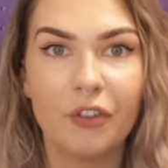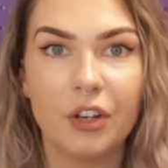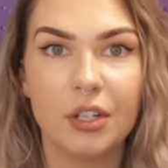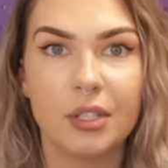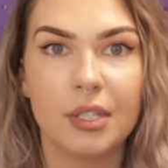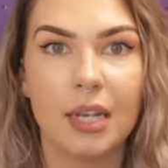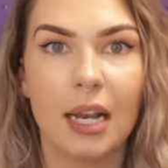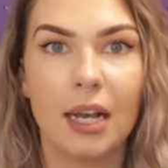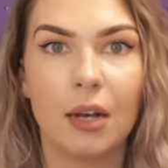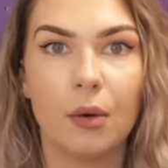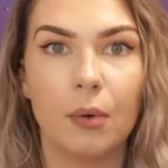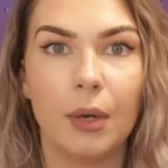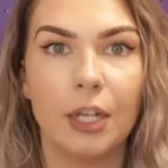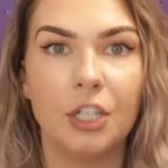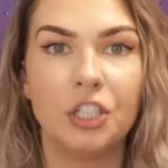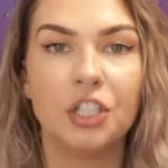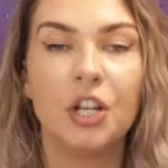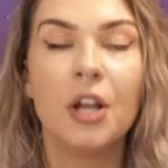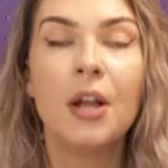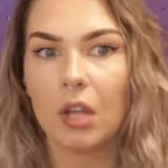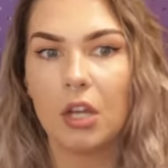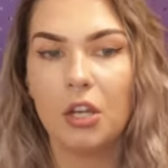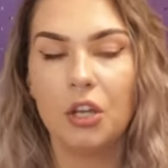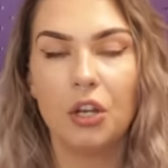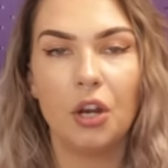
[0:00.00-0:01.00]
first
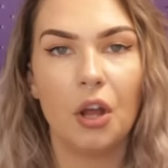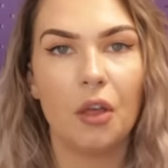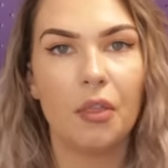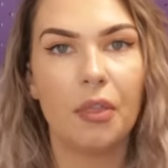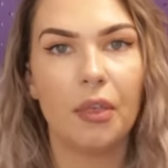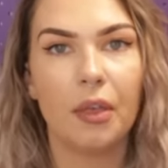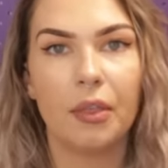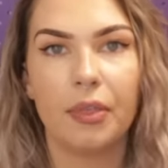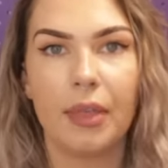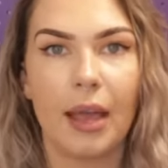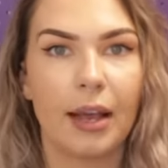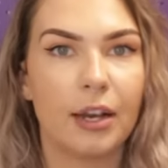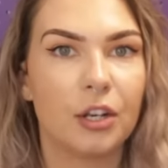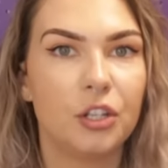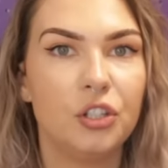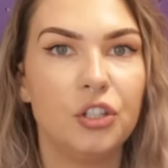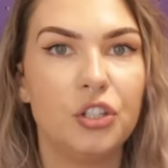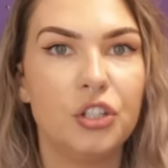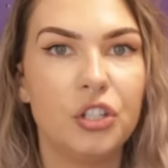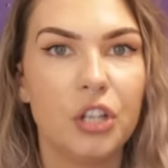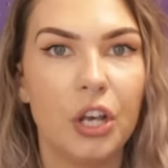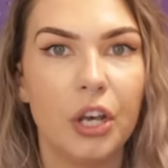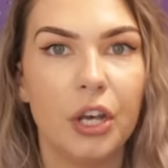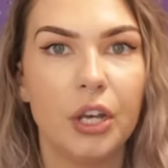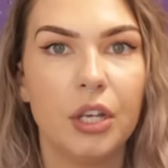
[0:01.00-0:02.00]
language. You know, that they're
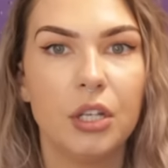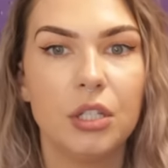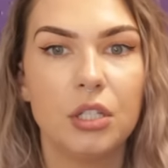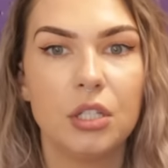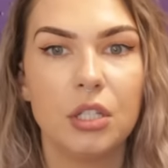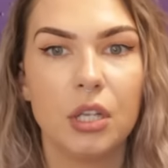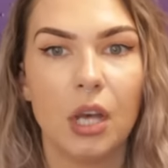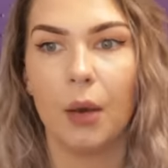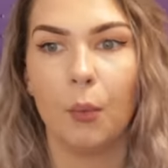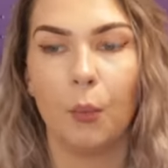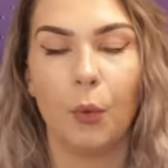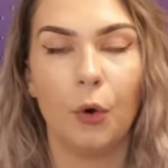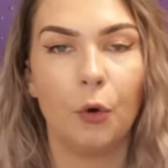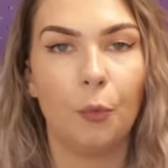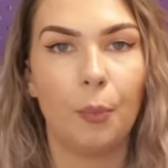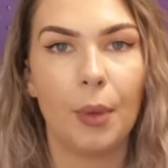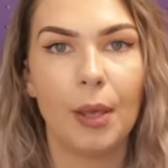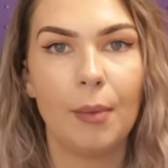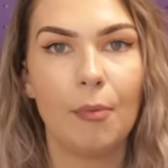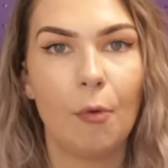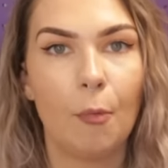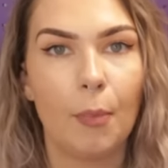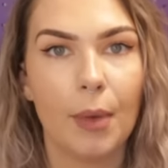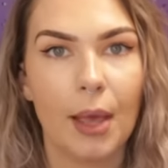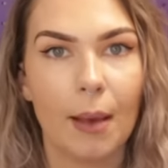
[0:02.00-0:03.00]
concerned, will
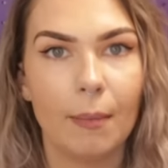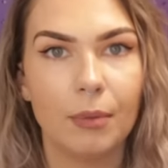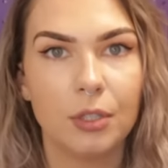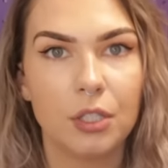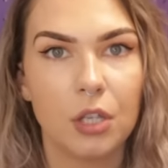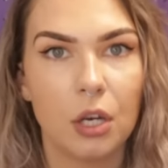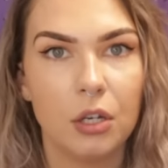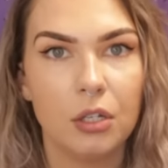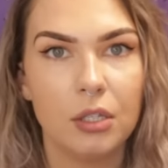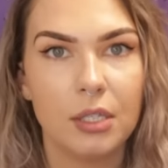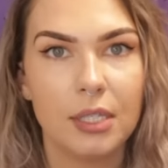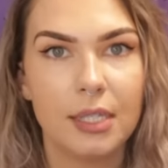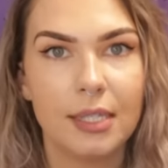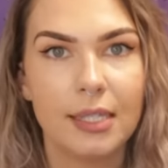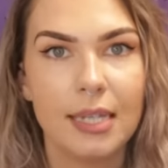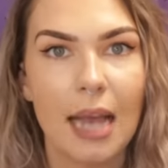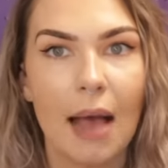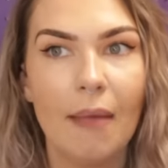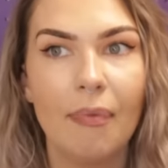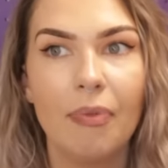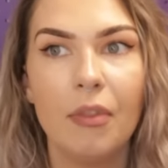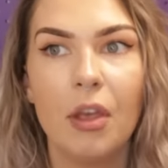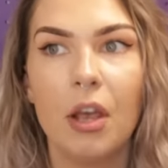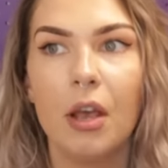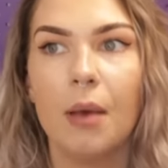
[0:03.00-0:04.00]
people be able to
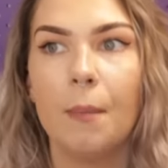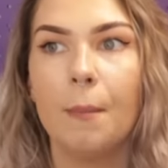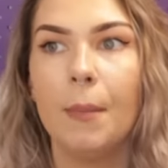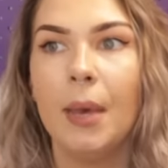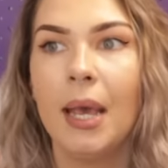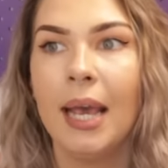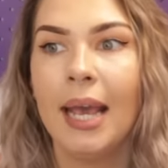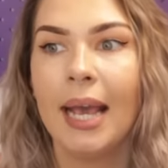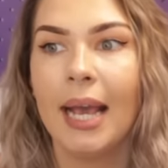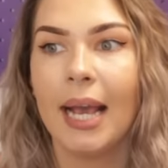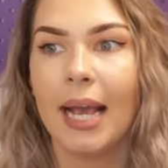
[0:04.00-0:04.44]
understand them?